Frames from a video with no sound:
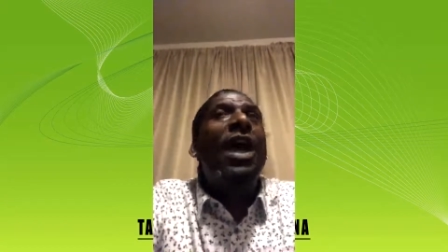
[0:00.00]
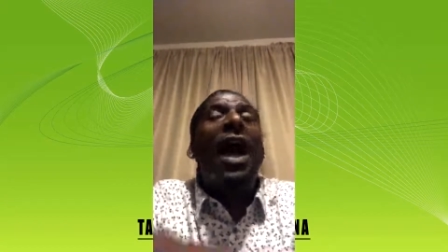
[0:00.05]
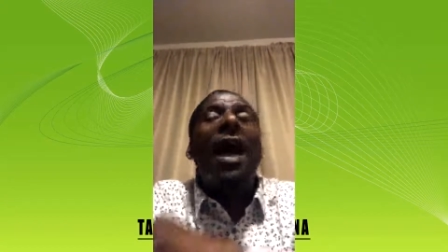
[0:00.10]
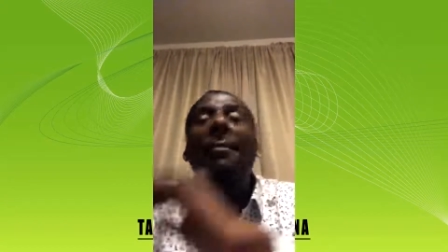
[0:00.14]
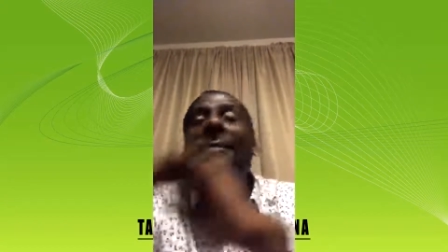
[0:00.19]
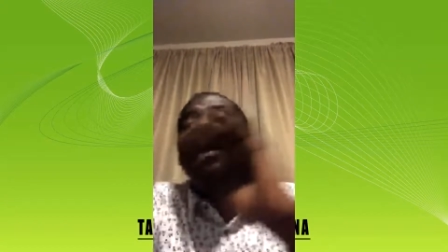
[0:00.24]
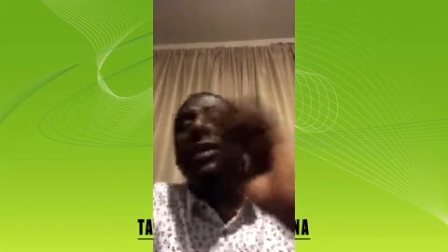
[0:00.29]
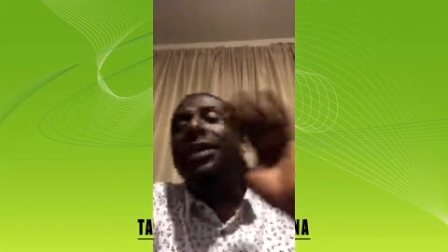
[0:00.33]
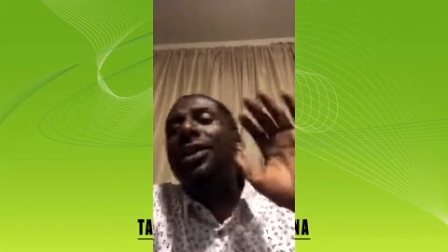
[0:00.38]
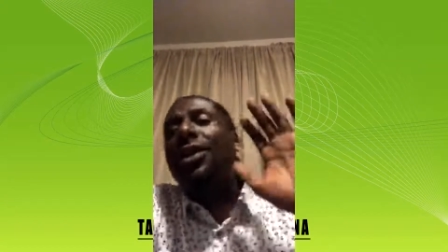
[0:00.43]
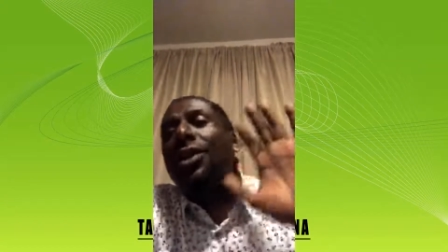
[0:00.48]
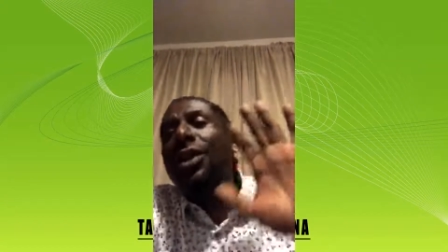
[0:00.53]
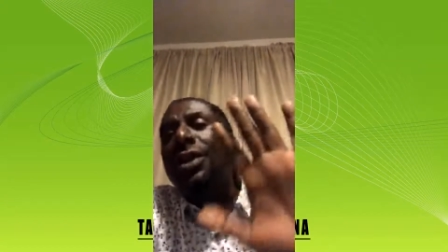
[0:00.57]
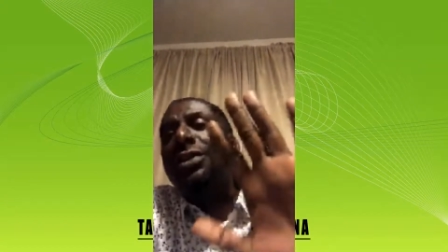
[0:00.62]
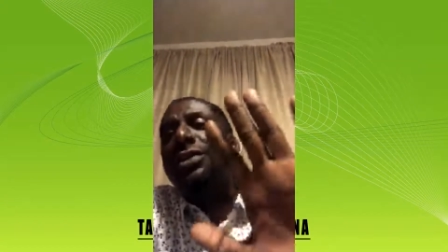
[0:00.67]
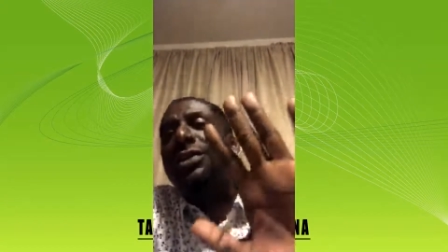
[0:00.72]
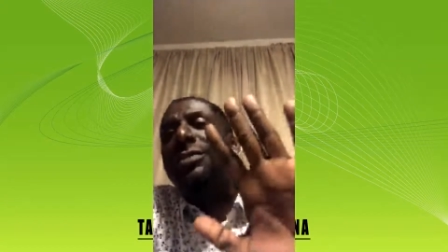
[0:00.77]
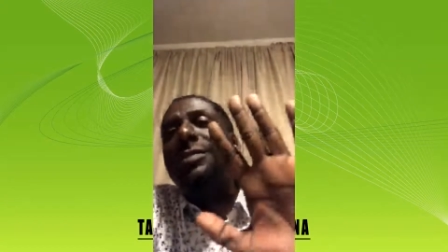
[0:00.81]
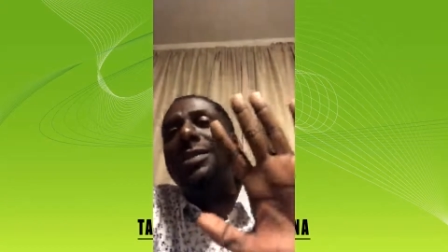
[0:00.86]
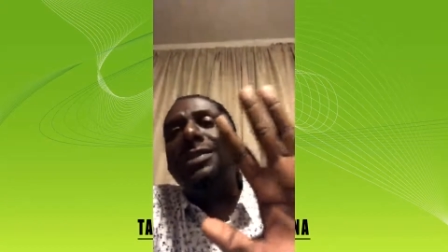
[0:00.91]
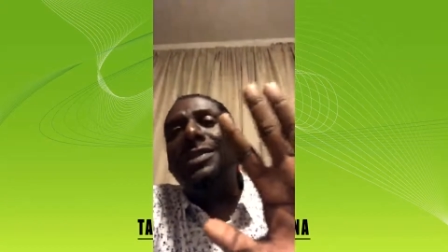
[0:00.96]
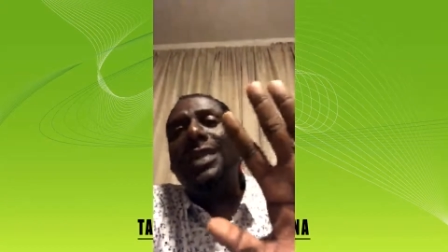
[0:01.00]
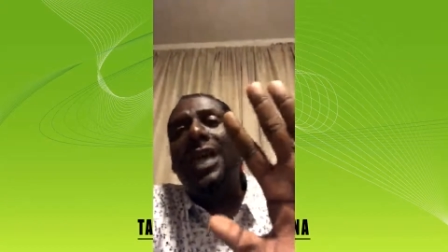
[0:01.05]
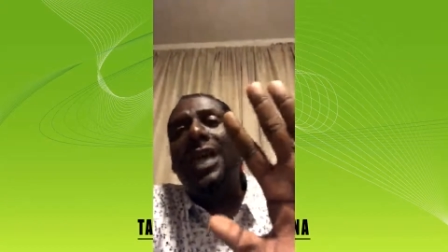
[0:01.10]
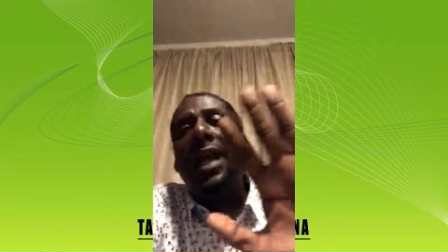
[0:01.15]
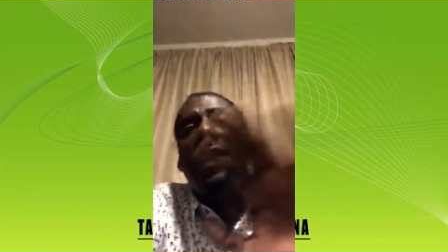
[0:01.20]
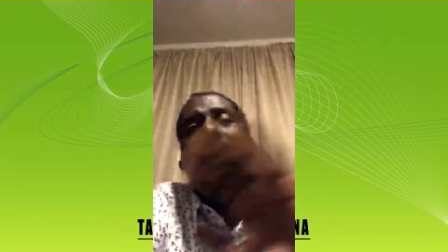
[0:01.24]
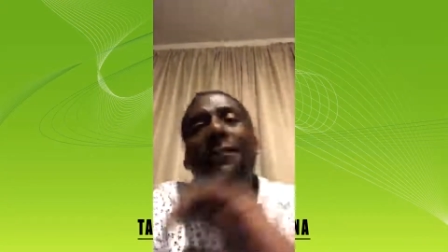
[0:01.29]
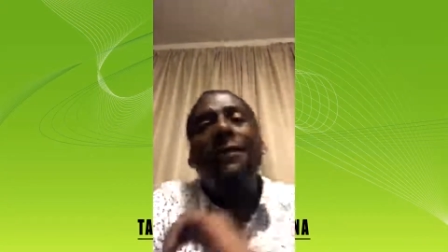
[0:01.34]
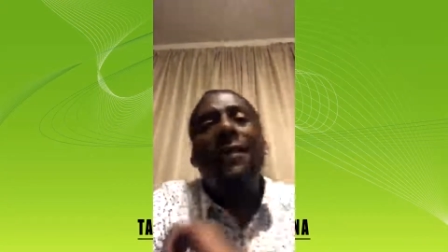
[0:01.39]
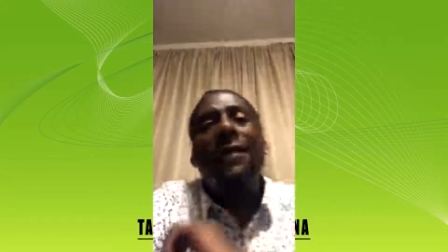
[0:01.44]
I'm encouraging them to
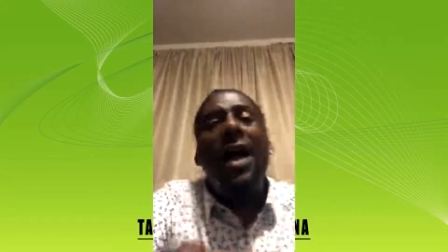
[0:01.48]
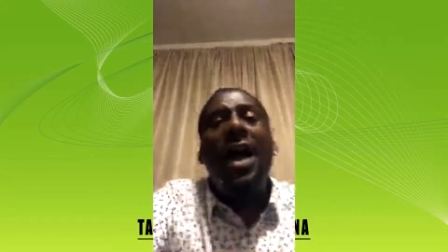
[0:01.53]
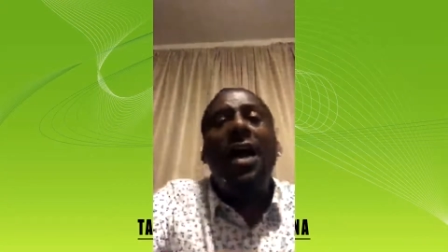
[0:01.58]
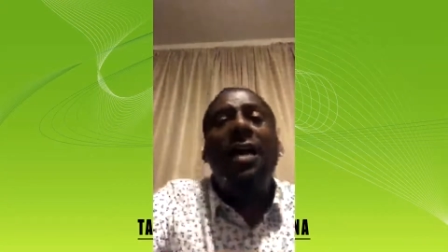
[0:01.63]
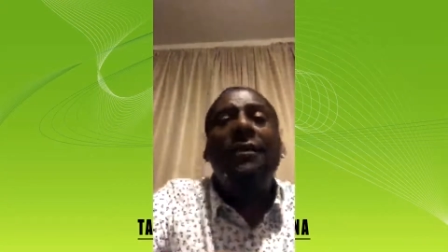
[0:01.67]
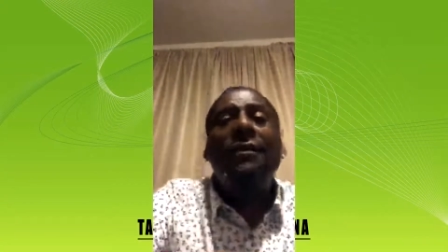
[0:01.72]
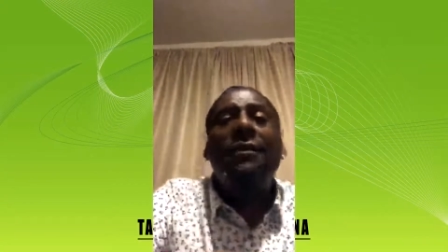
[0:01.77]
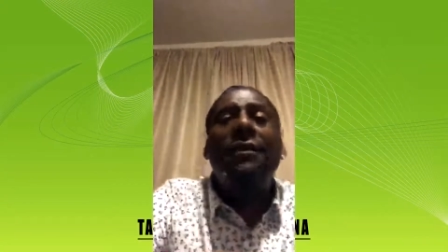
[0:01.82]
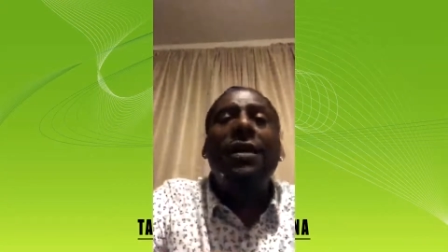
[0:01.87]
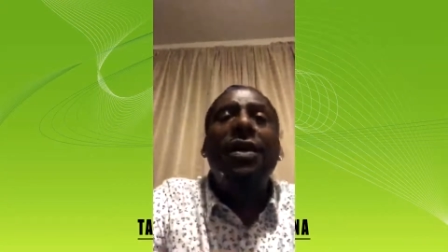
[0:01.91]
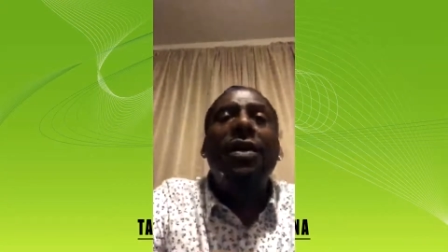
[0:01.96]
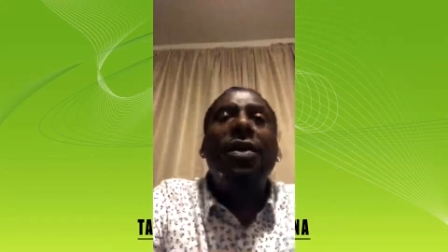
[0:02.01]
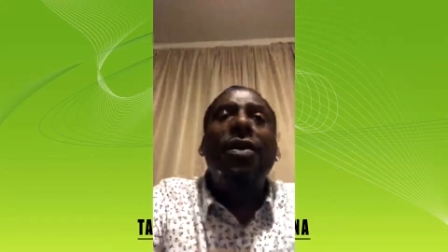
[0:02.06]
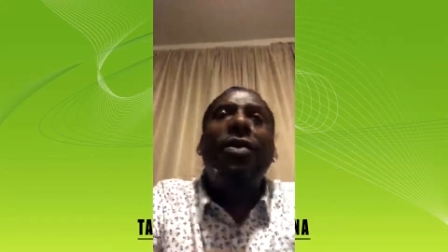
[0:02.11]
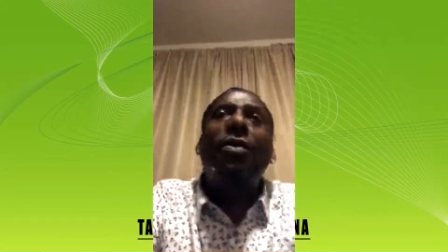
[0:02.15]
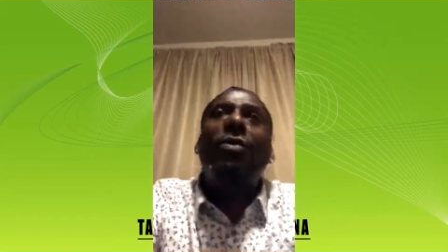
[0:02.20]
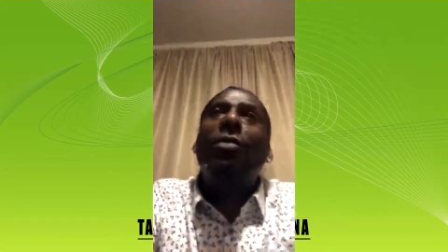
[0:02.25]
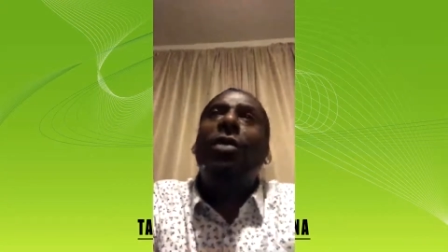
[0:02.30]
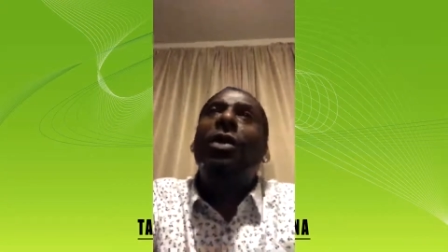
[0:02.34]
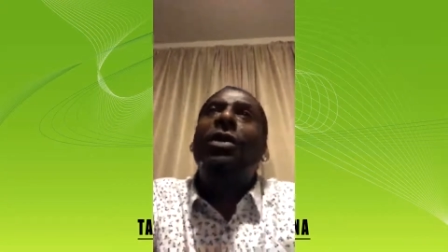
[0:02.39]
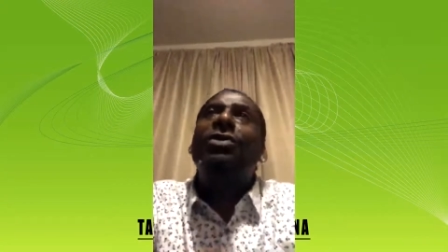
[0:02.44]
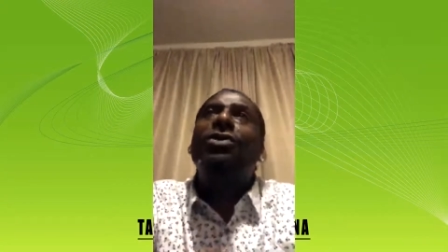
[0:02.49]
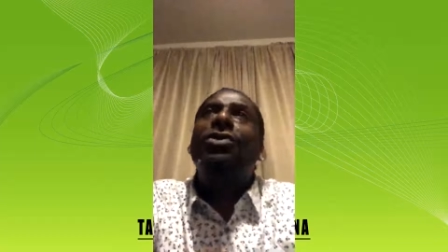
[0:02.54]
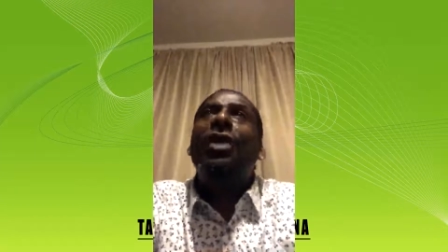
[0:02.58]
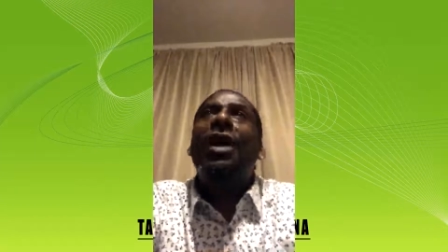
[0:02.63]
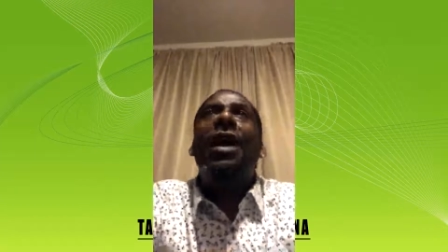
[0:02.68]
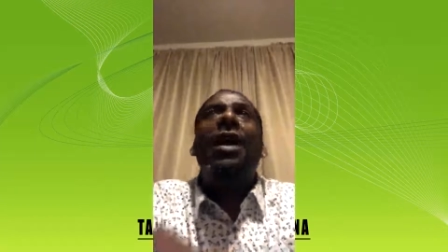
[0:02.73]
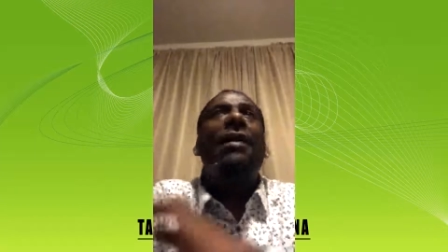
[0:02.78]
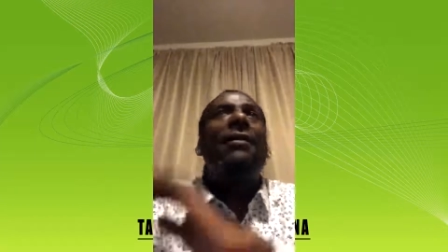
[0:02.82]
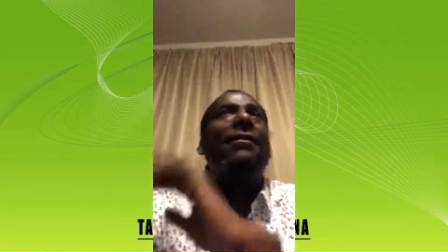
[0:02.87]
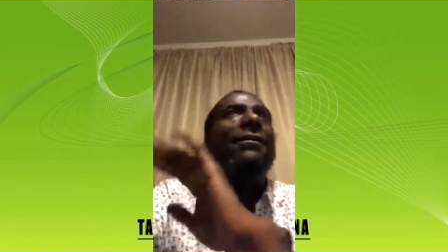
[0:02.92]
take 5 for the homework
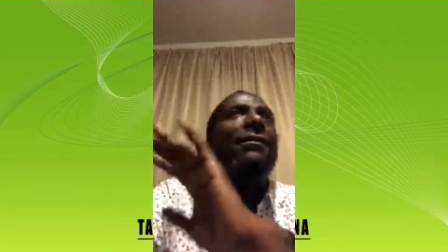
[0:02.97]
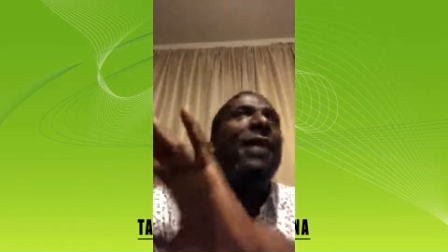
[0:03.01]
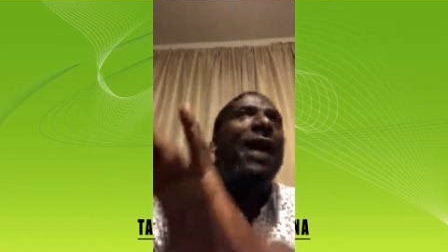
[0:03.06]
drive,